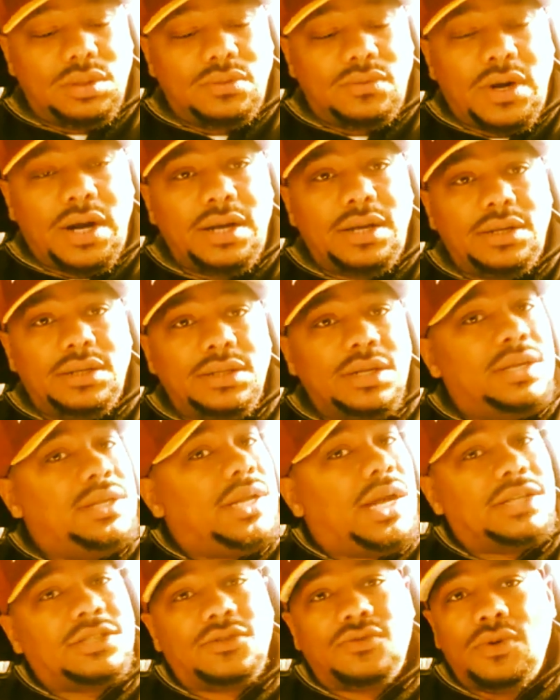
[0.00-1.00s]
Right? They're
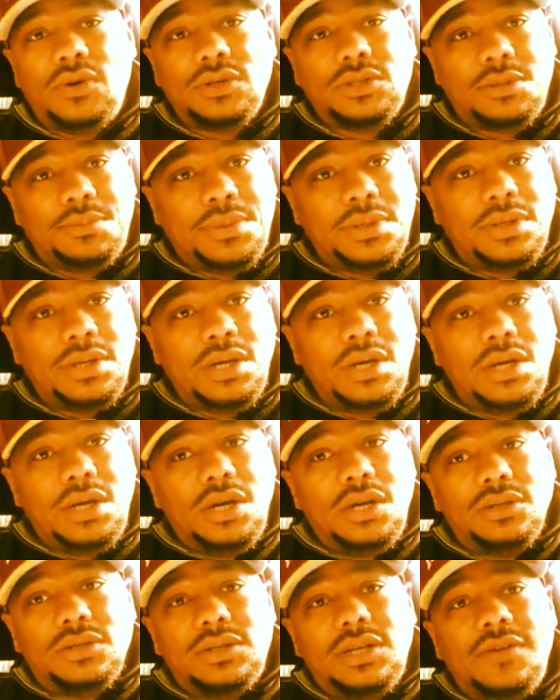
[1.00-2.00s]
not strong to me.
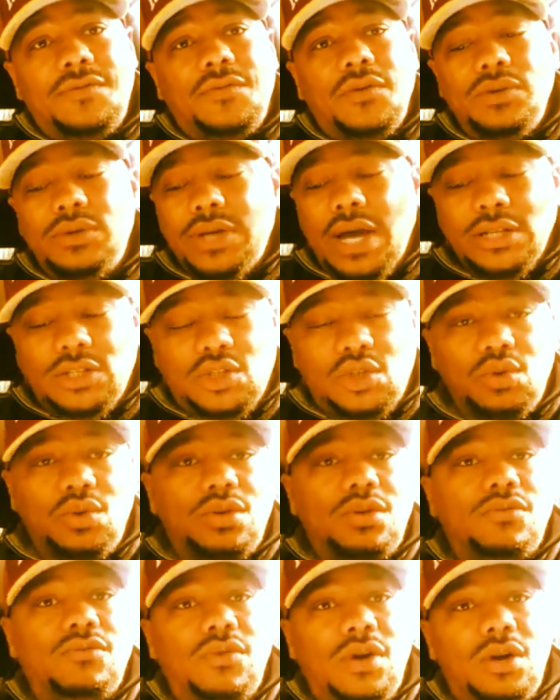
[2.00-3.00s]
So therefore, you got 2
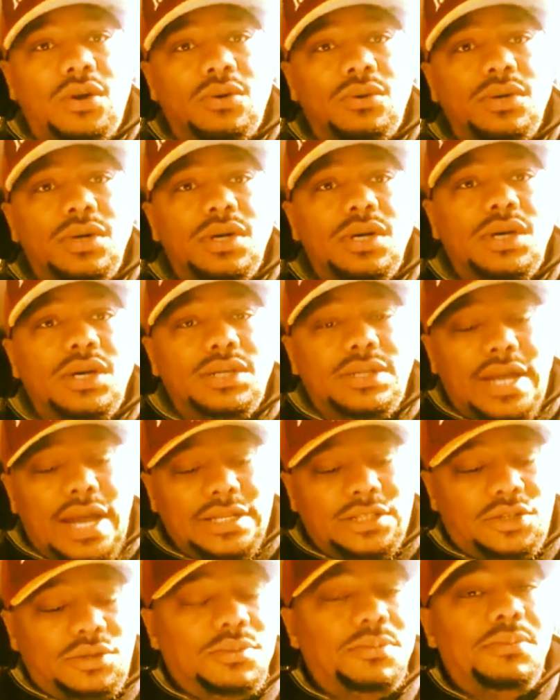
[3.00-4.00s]
in a row
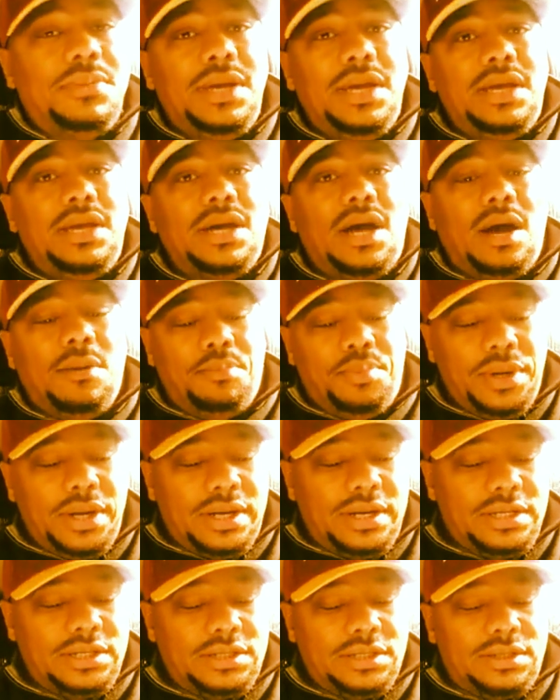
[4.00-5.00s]
that to me are
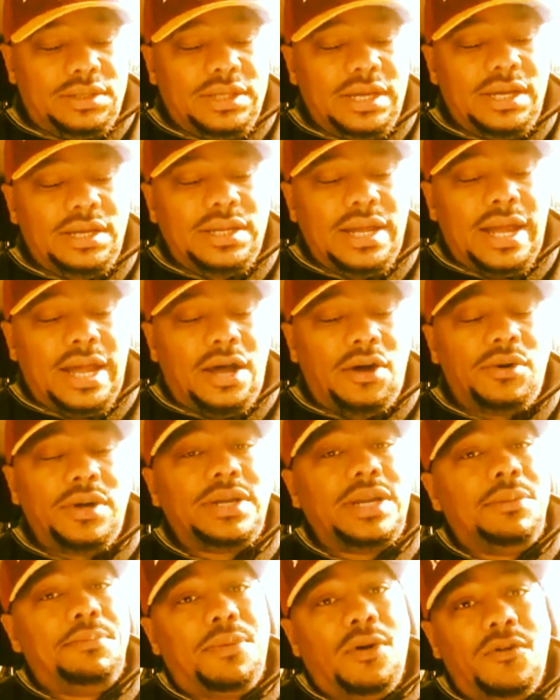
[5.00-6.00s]
bringing this thing down,
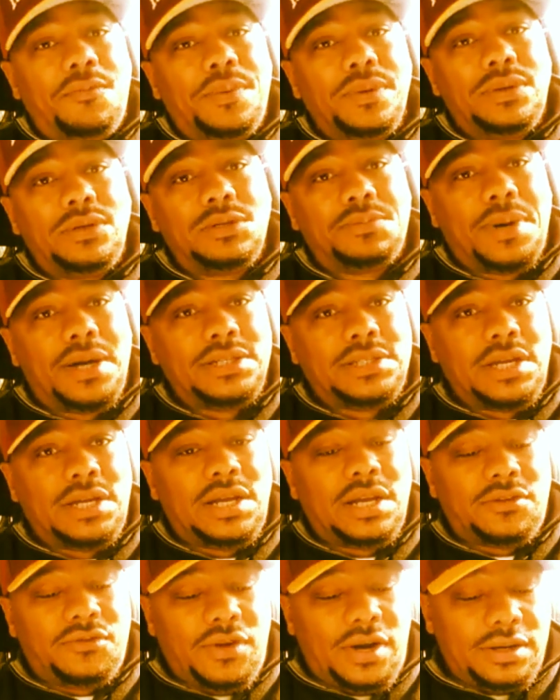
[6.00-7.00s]
and they both produced by Jay
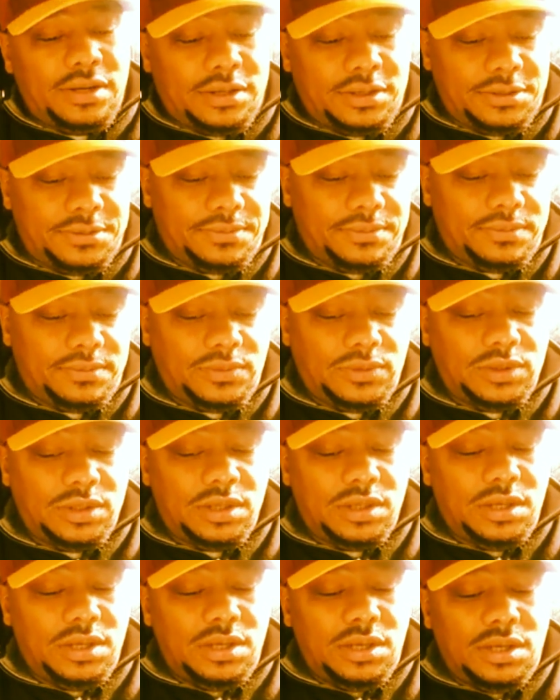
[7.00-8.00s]
Electronica.
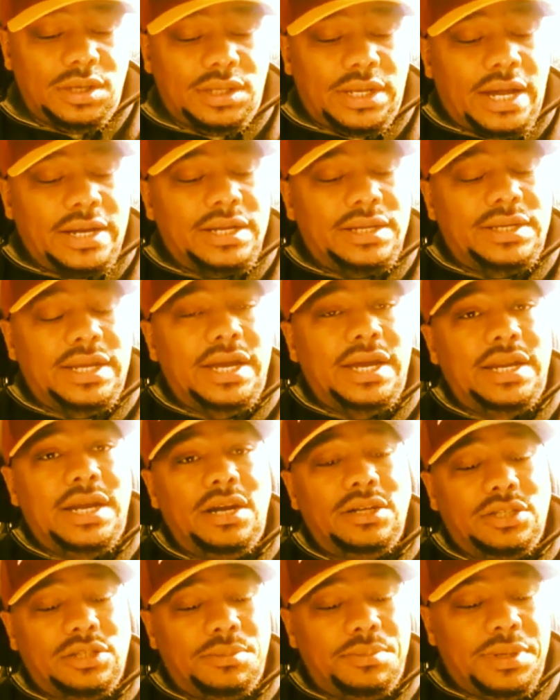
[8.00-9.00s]
A lot of dead
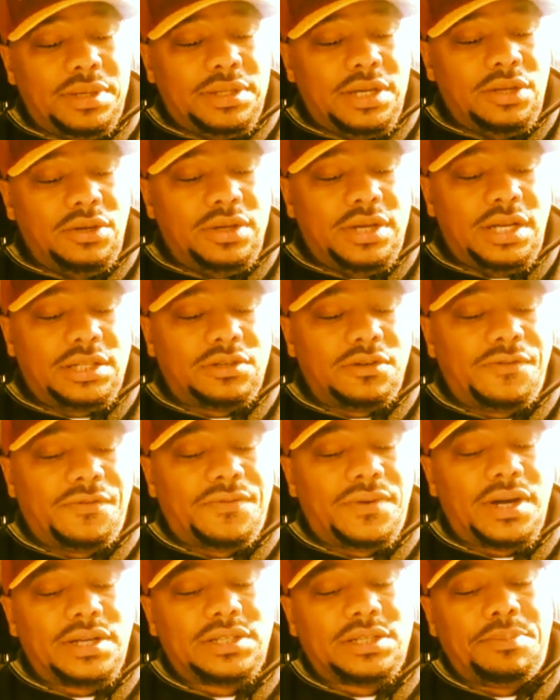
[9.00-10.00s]
air to me. Then you get to
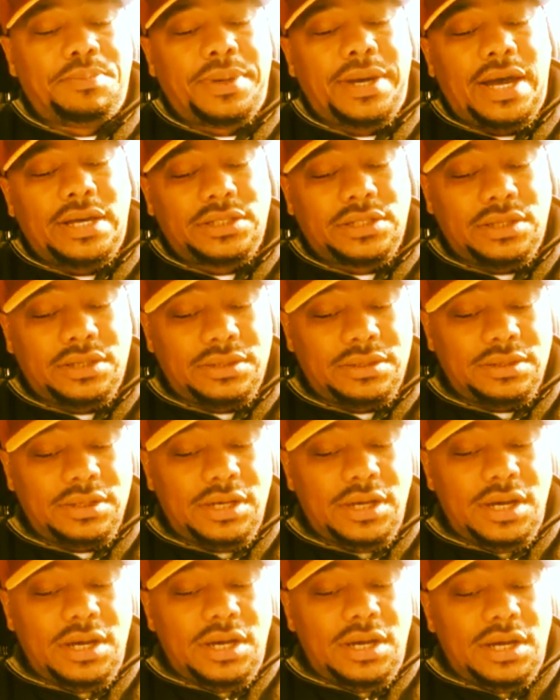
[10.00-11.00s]
Flux Capacitor.
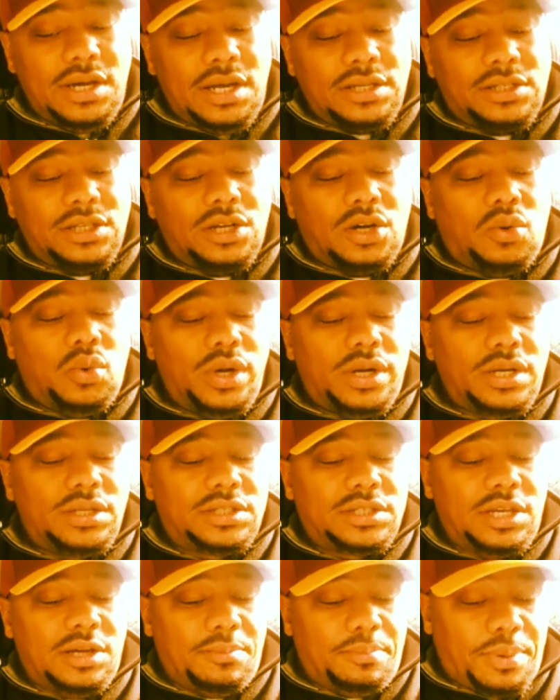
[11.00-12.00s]
It's a quicker
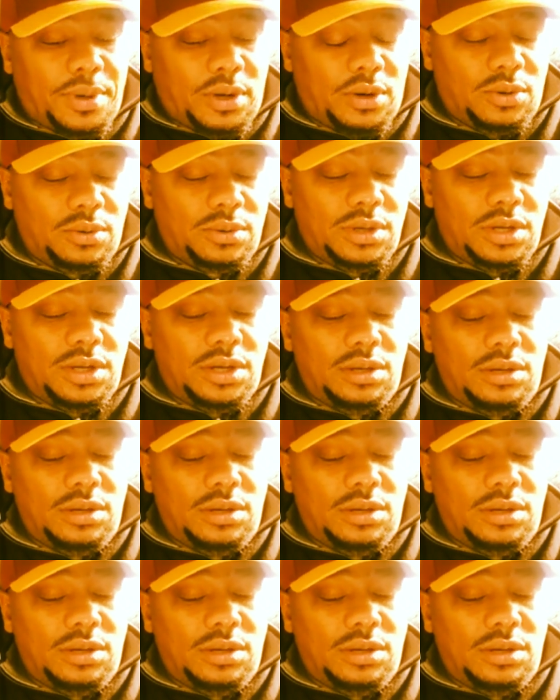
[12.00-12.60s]
tempo,